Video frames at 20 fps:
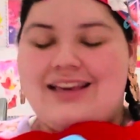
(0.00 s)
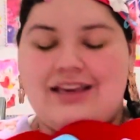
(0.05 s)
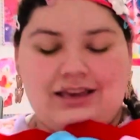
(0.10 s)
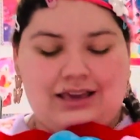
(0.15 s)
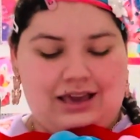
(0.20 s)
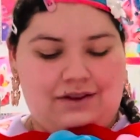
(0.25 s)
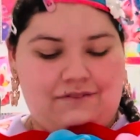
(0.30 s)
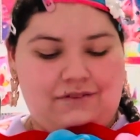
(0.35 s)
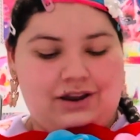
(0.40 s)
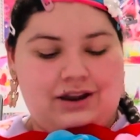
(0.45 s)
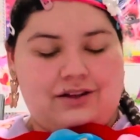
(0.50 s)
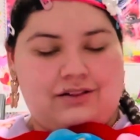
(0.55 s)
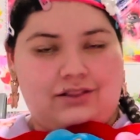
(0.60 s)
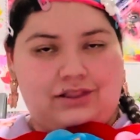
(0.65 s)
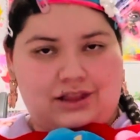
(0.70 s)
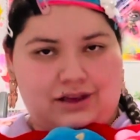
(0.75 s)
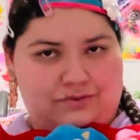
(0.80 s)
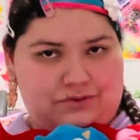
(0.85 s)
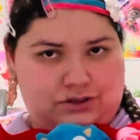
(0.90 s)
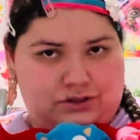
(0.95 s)
even I
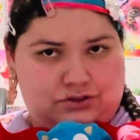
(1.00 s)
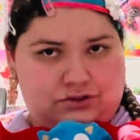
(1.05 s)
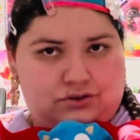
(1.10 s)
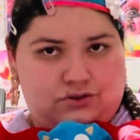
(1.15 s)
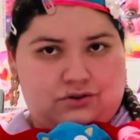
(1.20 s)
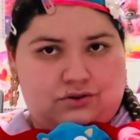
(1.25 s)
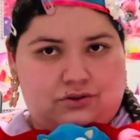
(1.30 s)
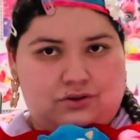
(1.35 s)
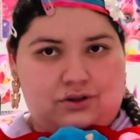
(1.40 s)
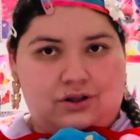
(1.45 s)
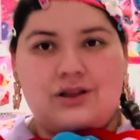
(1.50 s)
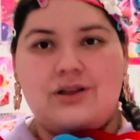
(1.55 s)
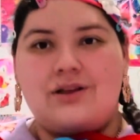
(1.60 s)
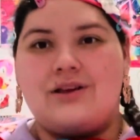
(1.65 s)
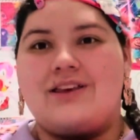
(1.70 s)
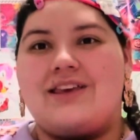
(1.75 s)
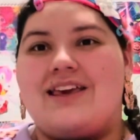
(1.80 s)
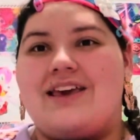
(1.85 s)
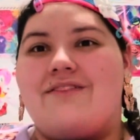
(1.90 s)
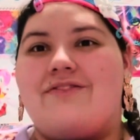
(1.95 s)
love this cool
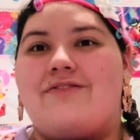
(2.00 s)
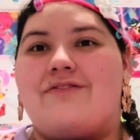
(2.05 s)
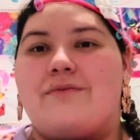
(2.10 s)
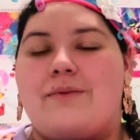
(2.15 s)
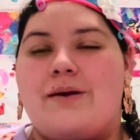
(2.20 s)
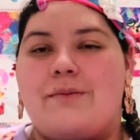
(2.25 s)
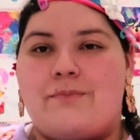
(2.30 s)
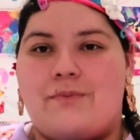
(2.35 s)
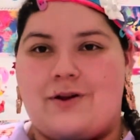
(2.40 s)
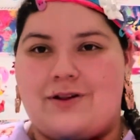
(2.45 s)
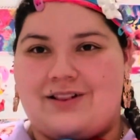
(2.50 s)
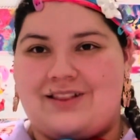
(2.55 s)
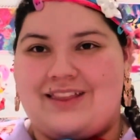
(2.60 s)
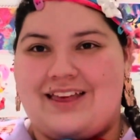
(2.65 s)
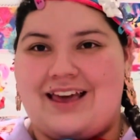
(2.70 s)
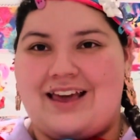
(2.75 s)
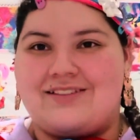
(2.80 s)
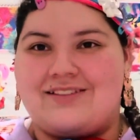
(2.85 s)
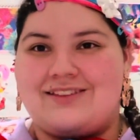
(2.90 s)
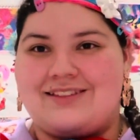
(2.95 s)
gift for my
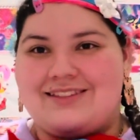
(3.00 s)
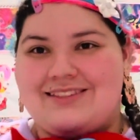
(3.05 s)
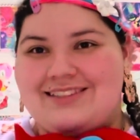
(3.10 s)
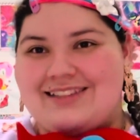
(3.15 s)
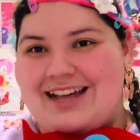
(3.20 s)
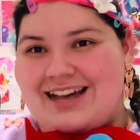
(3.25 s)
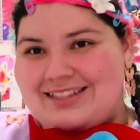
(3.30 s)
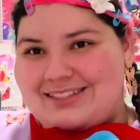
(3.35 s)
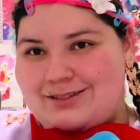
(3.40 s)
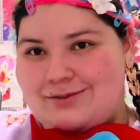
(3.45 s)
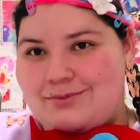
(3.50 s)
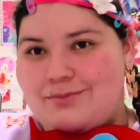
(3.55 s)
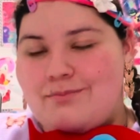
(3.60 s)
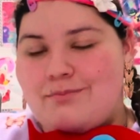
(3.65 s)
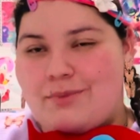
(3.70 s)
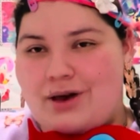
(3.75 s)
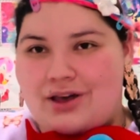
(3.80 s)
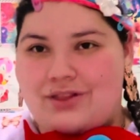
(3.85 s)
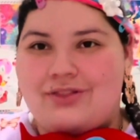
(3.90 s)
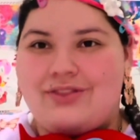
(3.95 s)
birthday since last
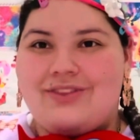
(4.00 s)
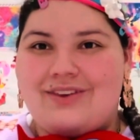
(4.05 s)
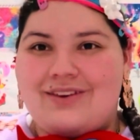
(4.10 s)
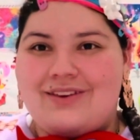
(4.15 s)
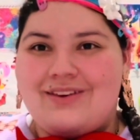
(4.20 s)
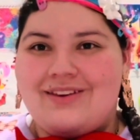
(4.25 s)
month.